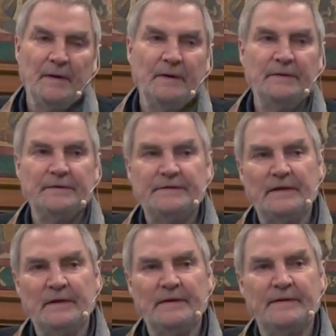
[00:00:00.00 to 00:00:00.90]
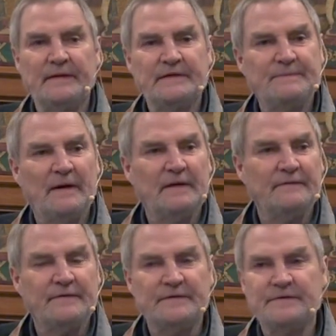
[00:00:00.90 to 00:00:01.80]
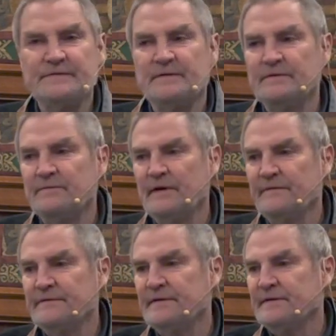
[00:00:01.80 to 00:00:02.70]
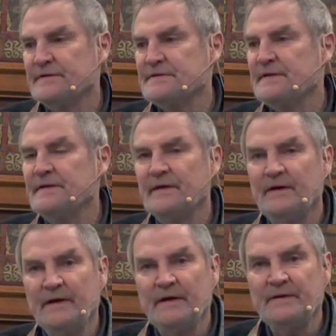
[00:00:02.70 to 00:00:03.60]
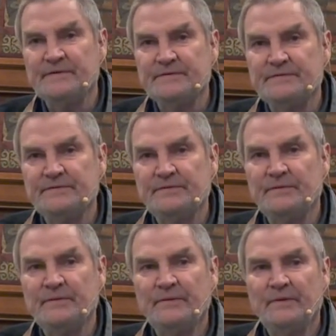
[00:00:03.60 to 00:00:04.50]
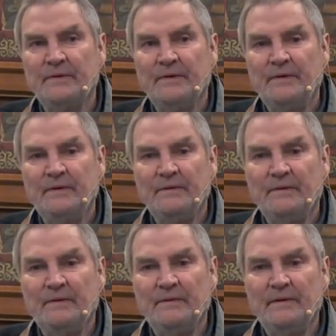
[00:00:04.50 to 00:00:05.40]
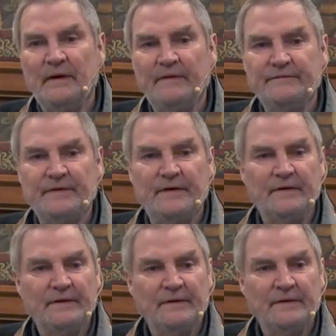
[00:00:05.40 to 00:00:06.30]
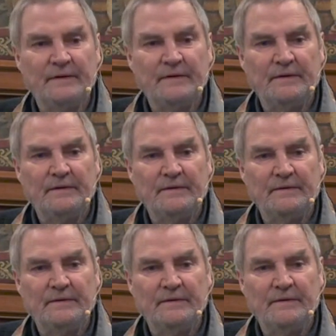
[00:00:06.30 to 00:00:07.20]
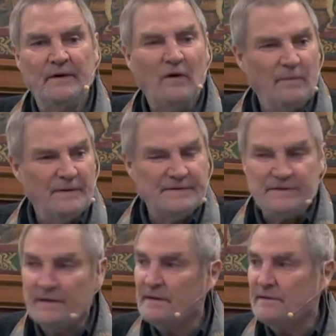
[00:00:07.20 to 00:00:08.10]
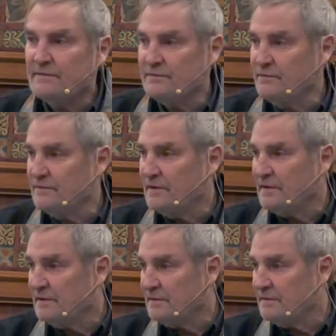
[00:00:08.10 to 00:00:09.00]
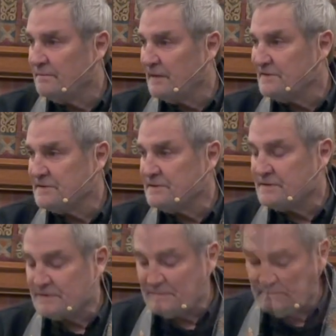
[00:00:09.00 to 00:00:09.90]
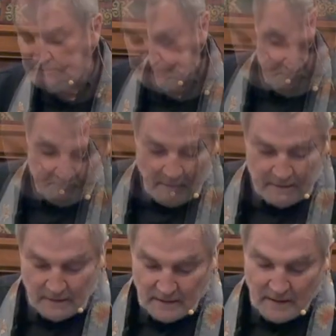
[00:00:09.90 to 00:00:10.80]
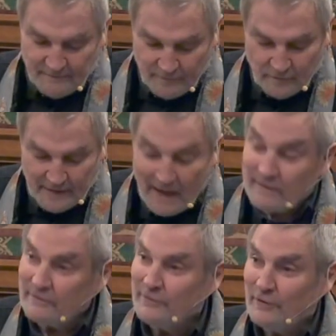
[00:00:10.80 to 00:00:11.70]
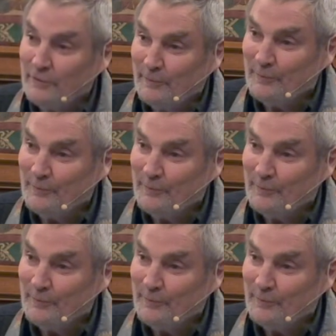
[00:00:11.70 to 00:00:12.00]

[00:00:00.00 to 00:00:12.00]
And you can tell that that's part of it, isn't it? We have to extend our hands. You know? We have to help each other through the passages. I'm for that, you know.